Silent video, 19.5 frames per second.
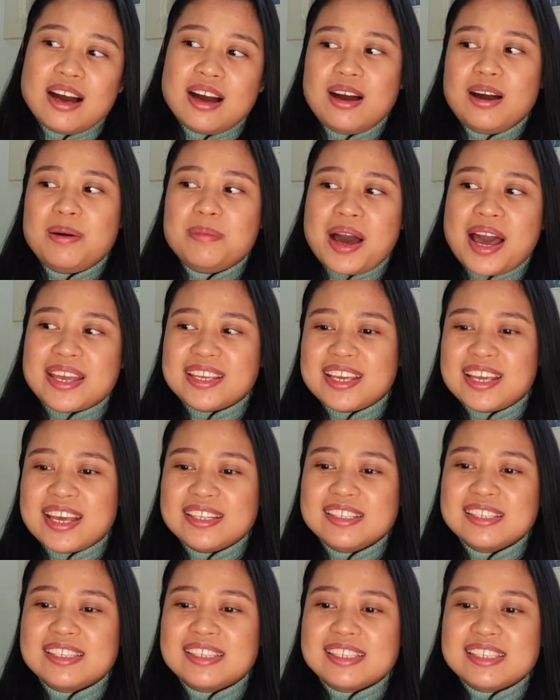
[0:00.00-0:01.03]
I
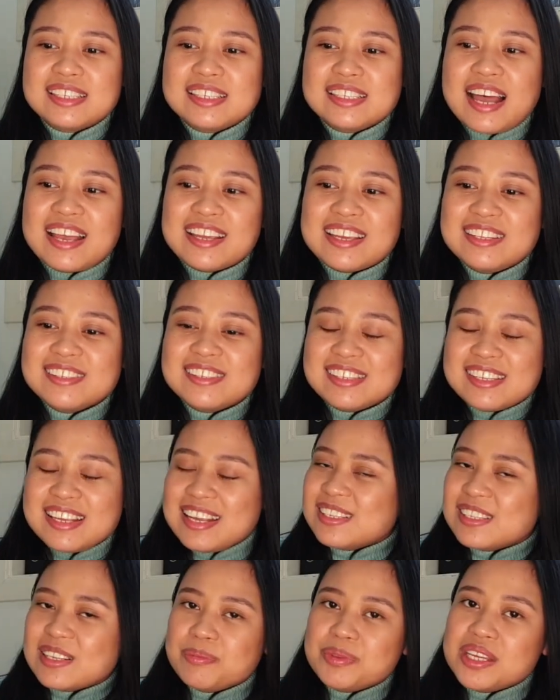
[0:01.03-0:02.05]
can
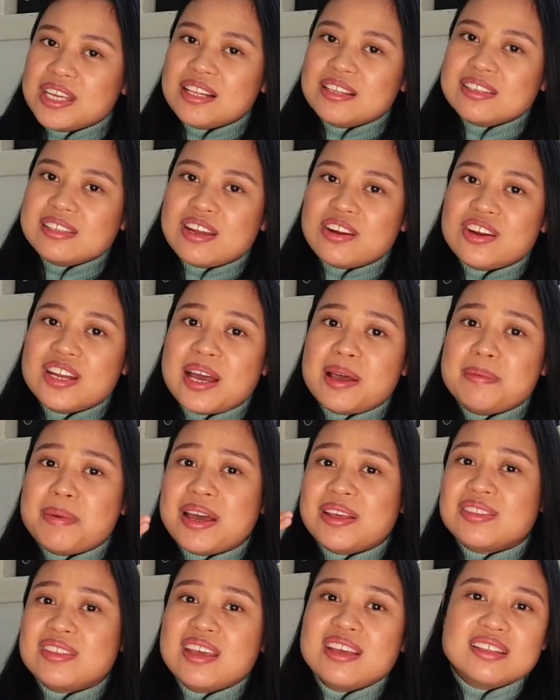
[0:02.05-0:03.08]
see something else there, and I
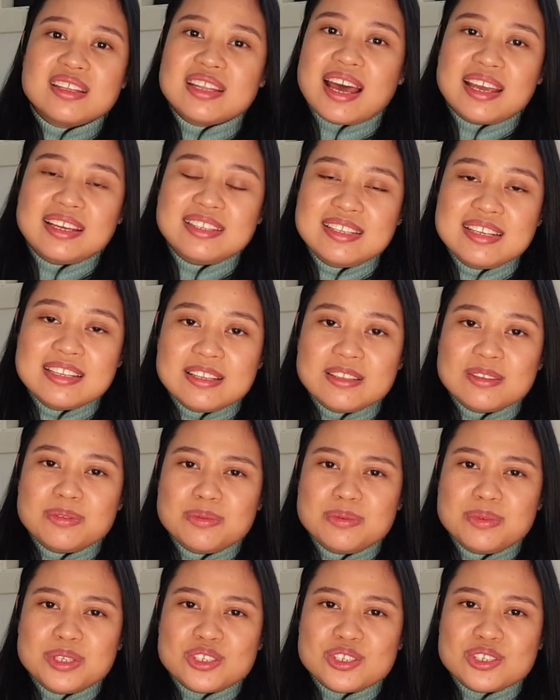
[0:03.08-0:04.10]
might think that I need it,
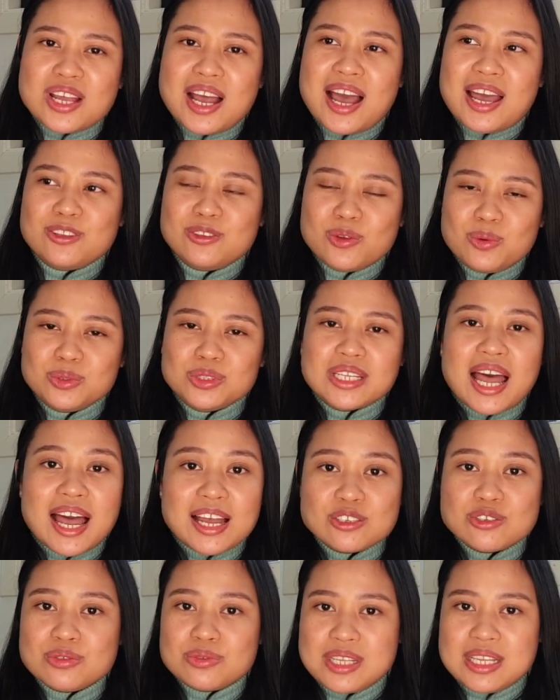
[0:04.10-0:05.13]
which I don't
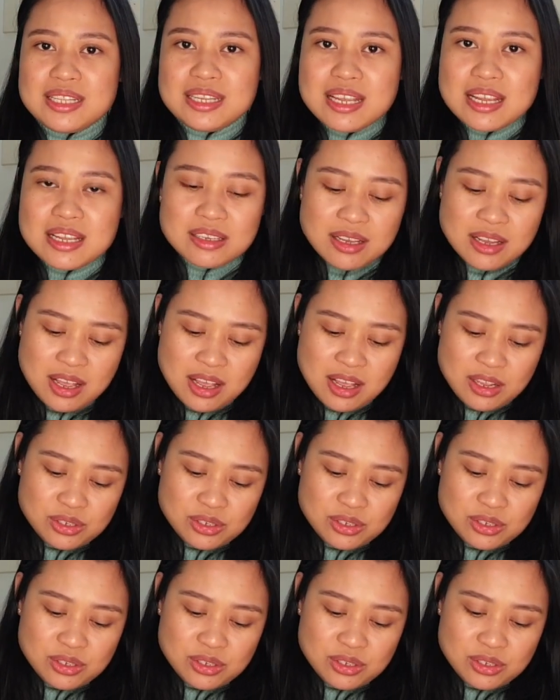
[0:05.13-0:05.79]
actually need.